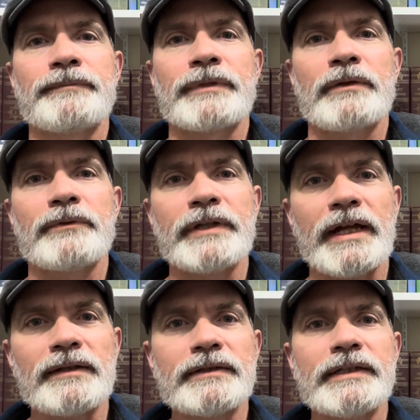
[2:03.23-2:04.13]

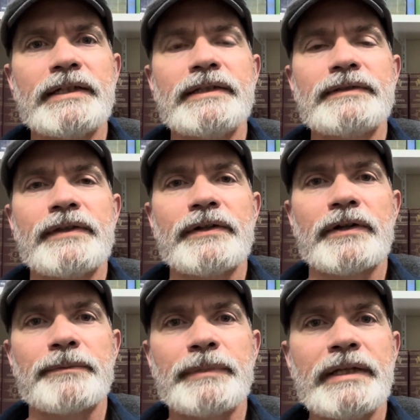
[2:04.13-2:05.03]
realities, there
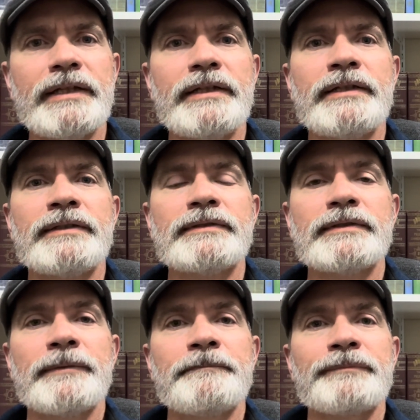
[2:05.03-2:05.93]
are
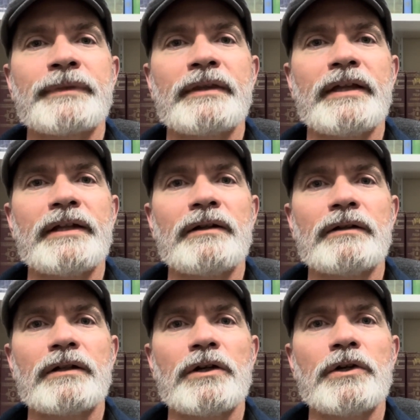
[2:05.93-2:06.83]
beings
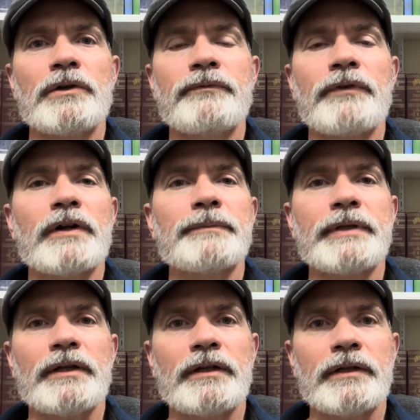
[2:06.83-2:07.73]
that go far
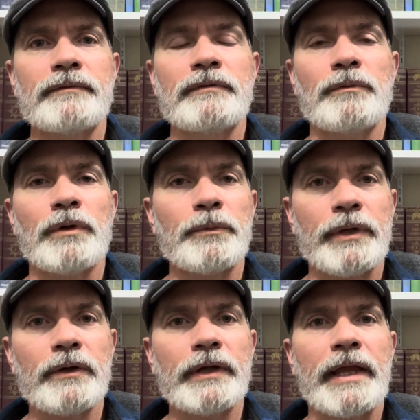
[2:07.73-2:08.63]
beyond what
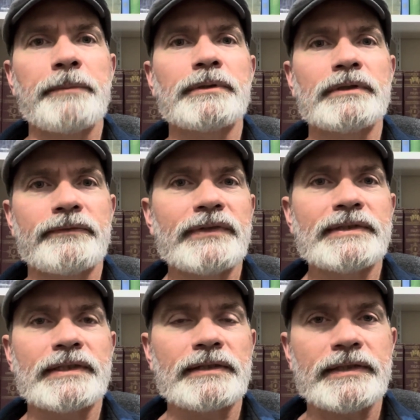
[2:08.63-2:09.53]
we are able to
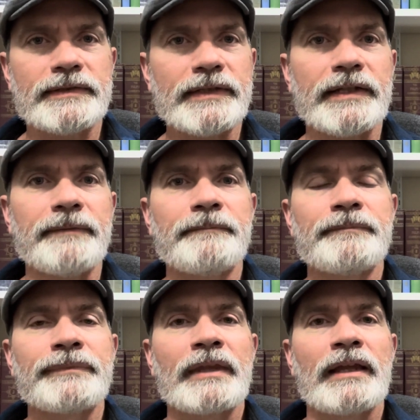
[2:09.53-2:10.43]
physically see.
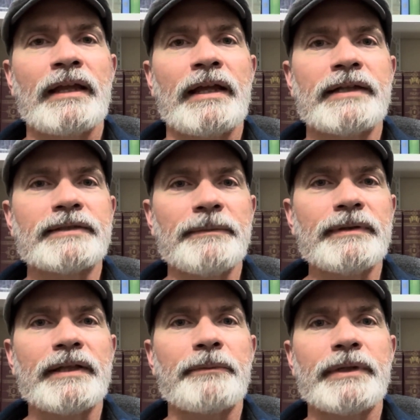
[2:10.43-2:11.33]
And it's
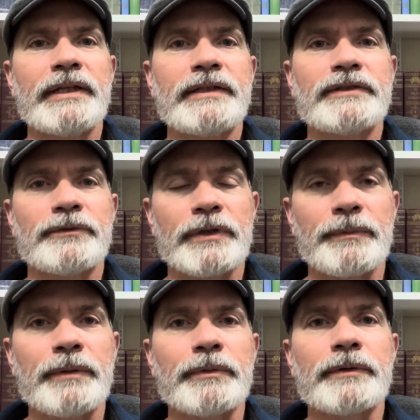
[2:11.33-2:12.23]
something that we need to
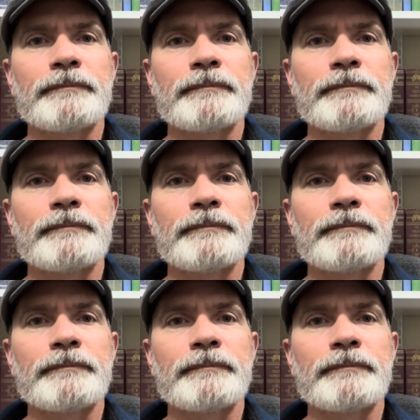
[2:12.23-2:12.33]
remember.